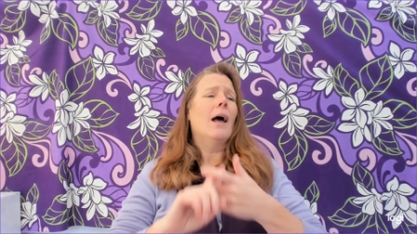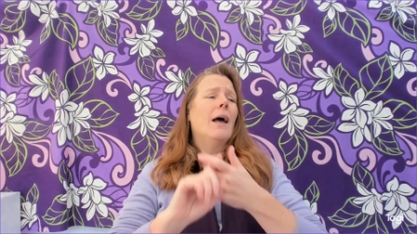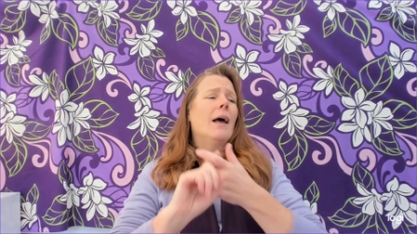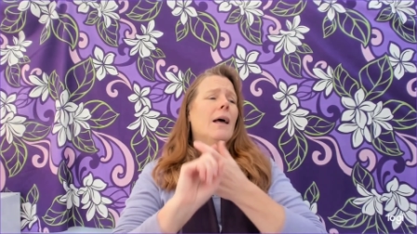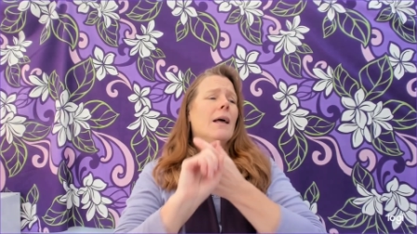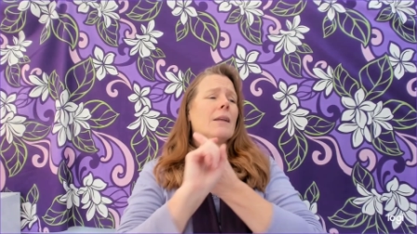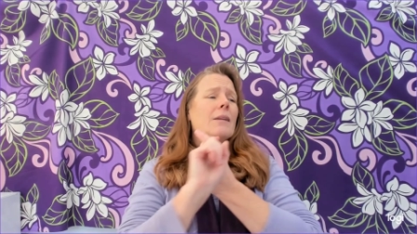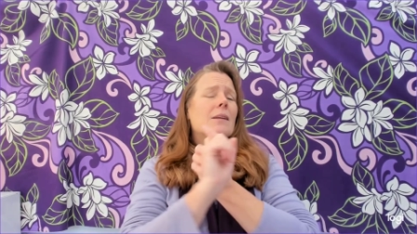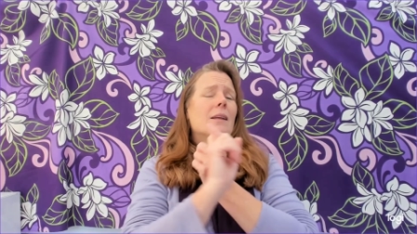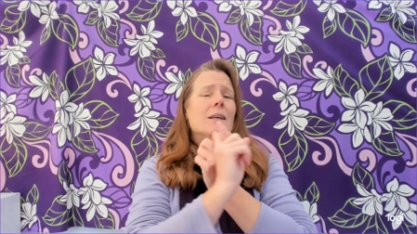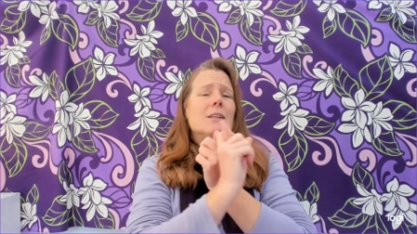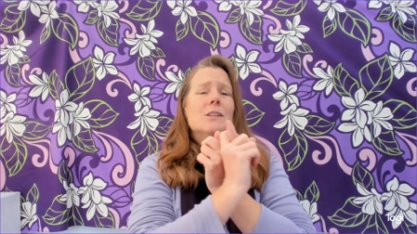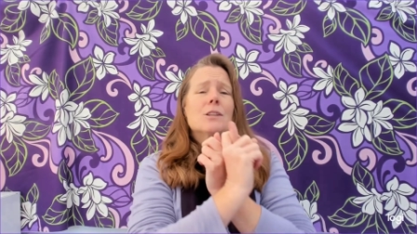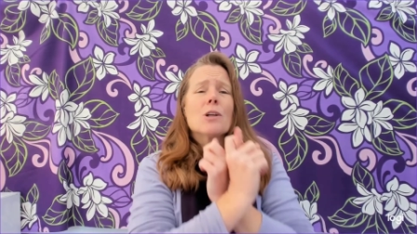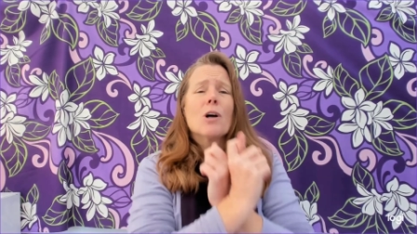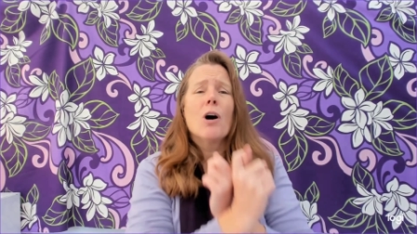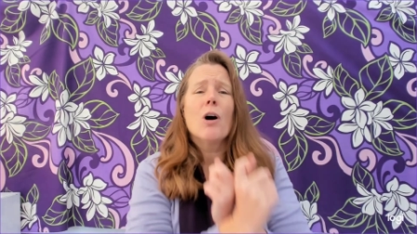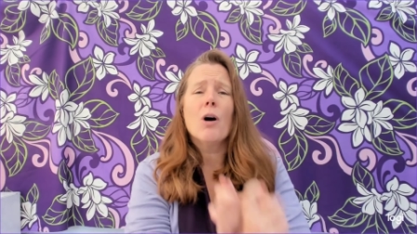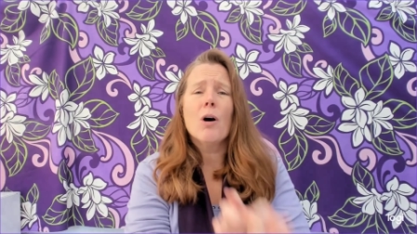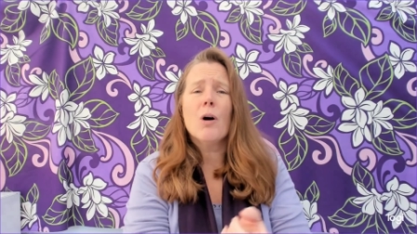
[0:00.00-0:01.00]
and
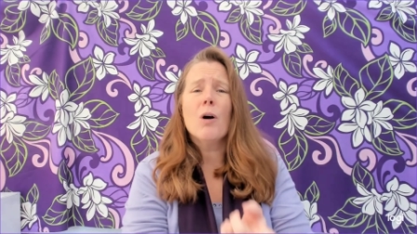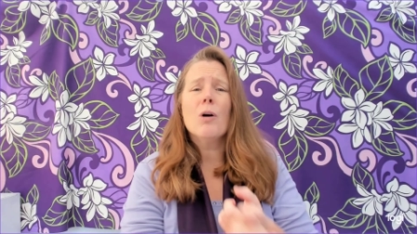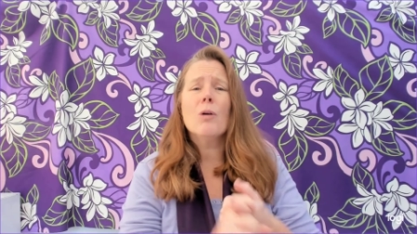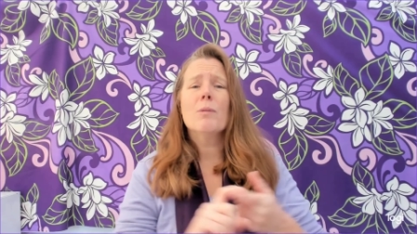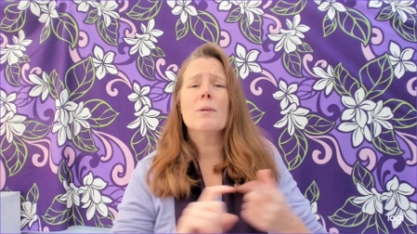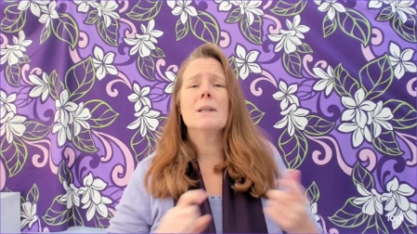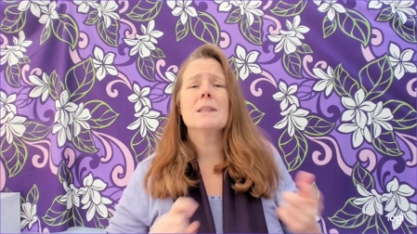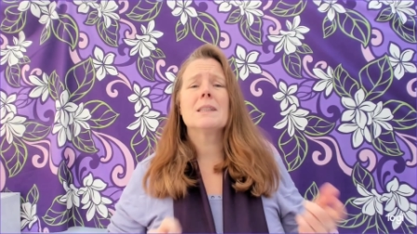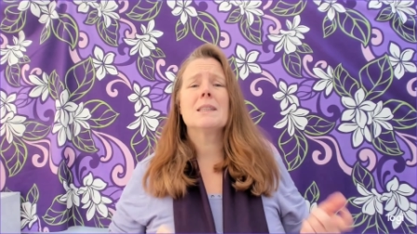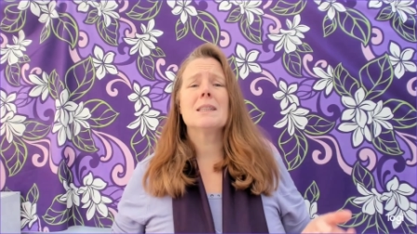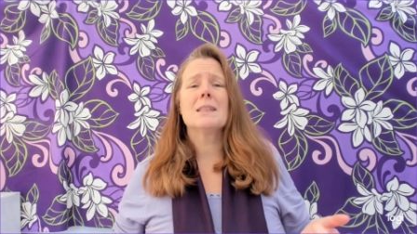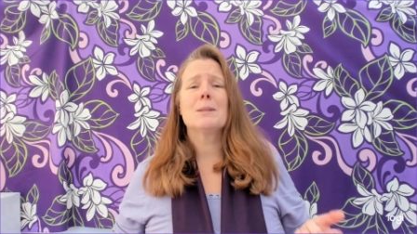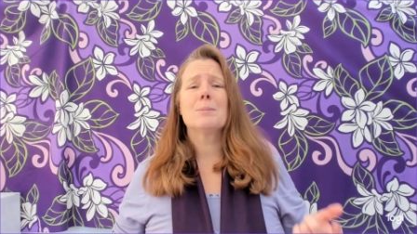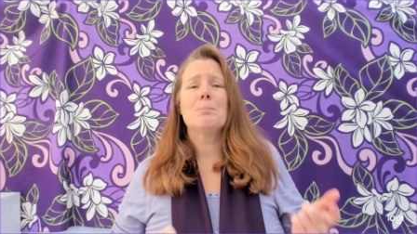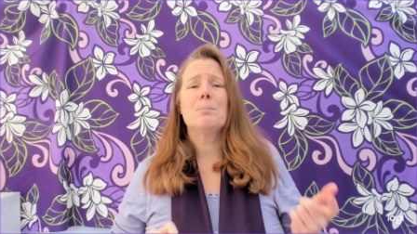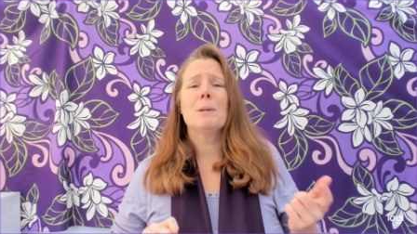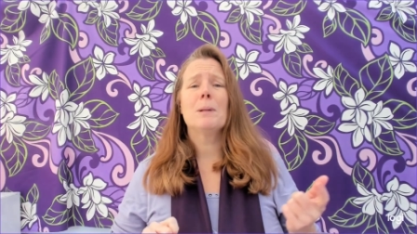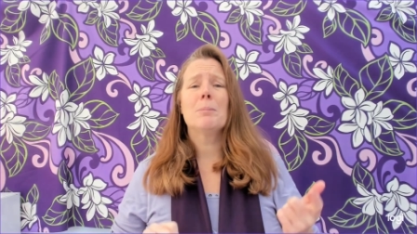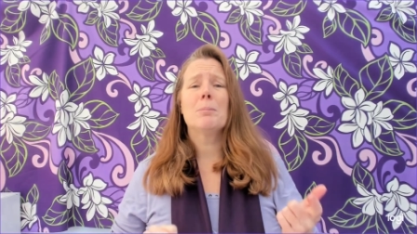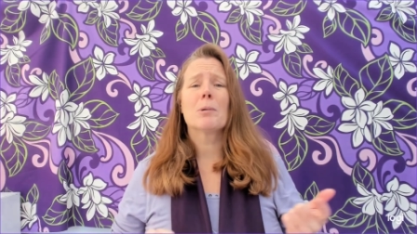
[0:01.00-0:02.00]
there's always
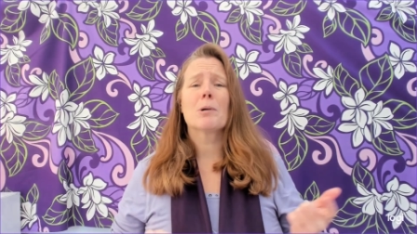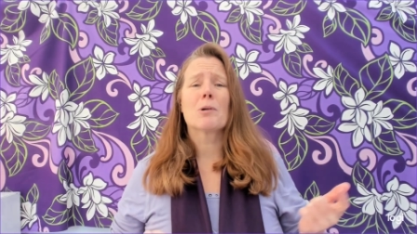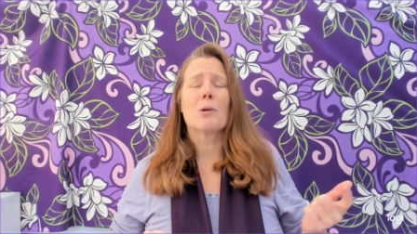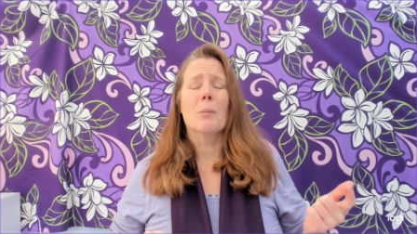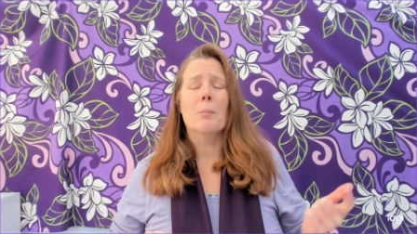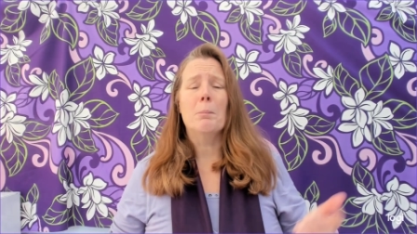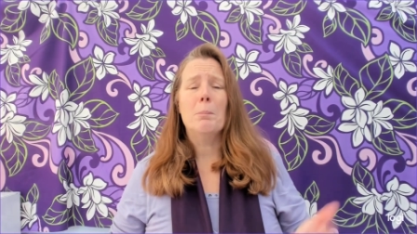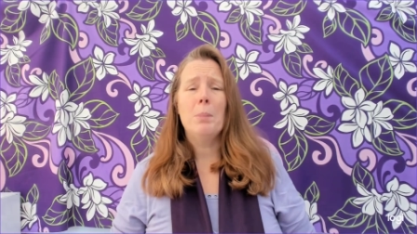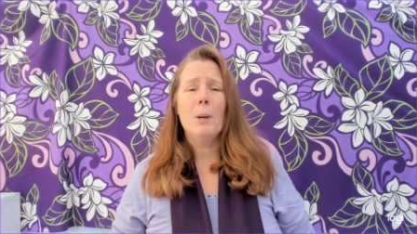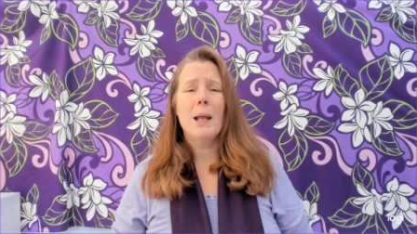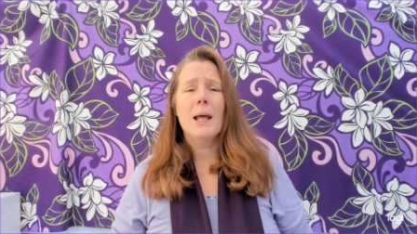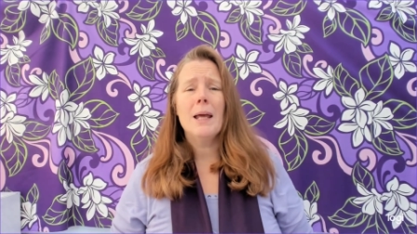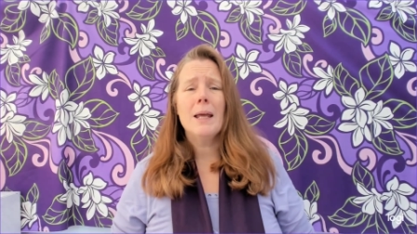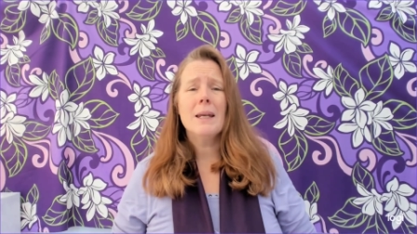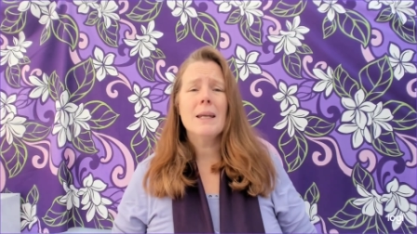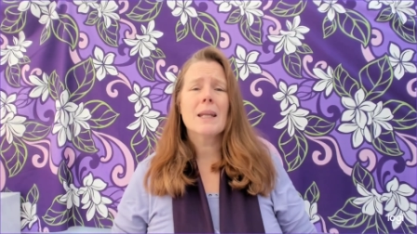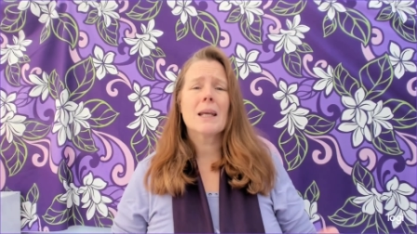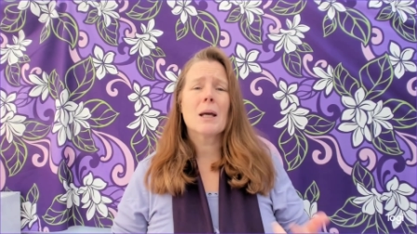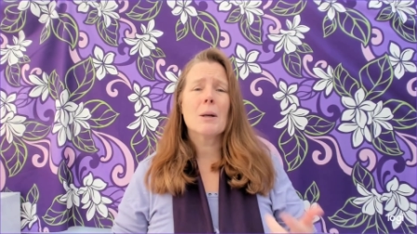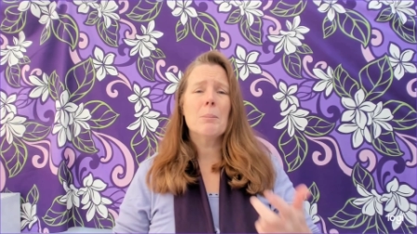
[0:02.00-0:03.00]
these people
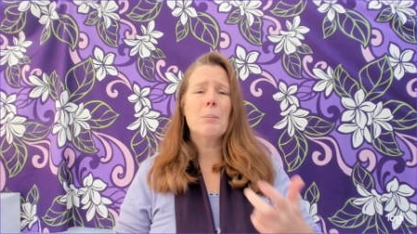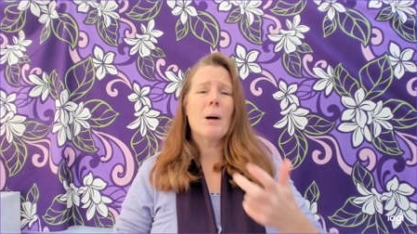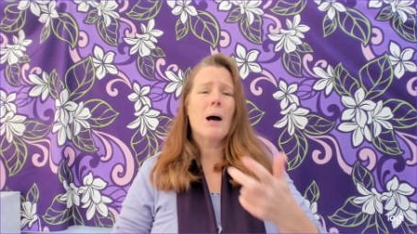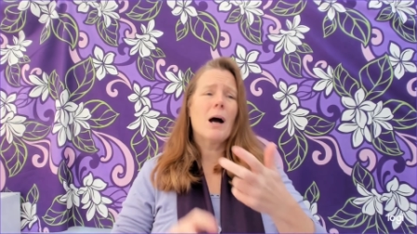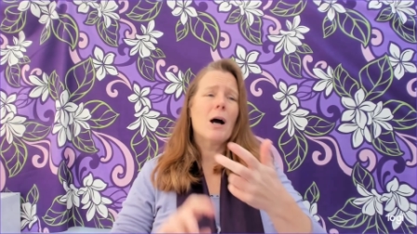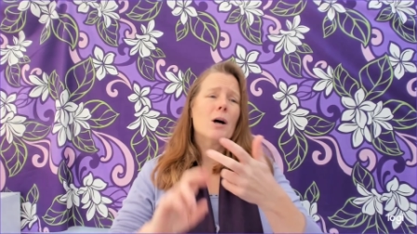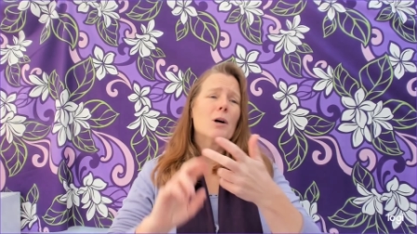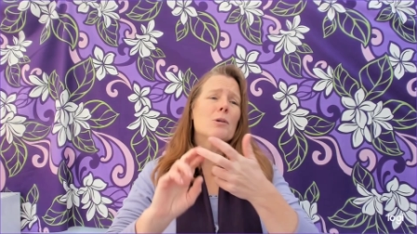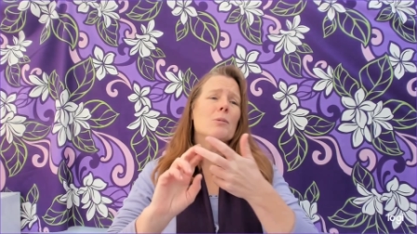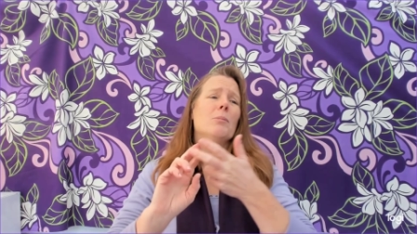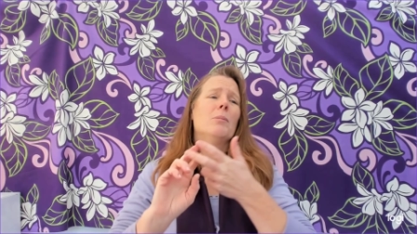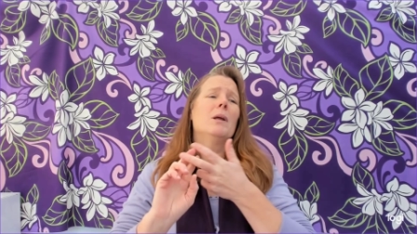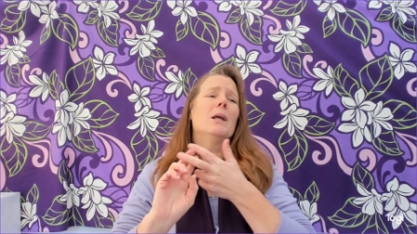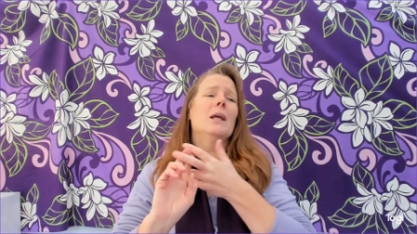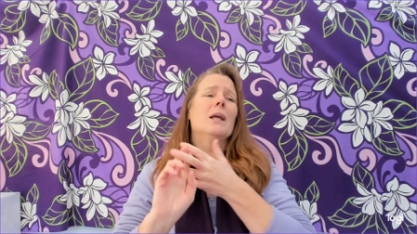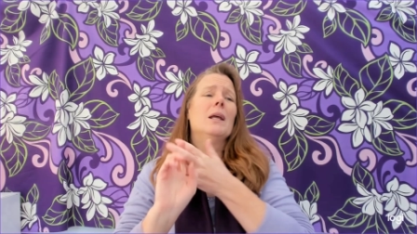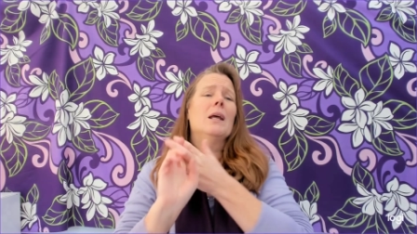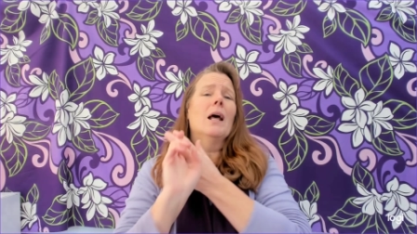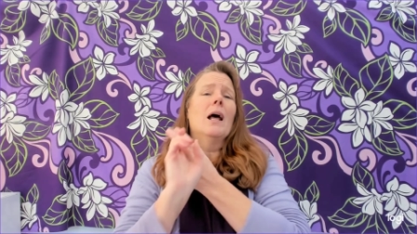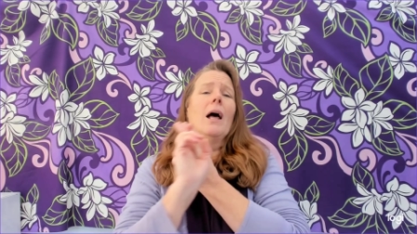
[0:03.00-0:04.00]
complaining about
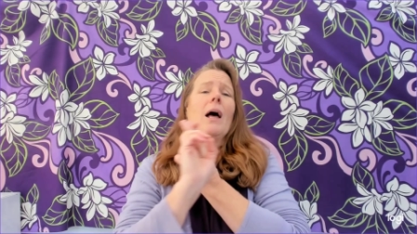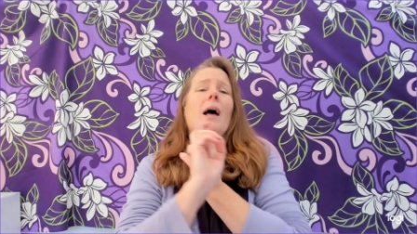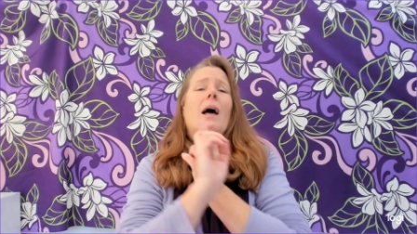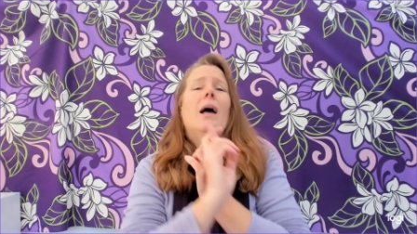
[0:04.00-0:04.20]
me,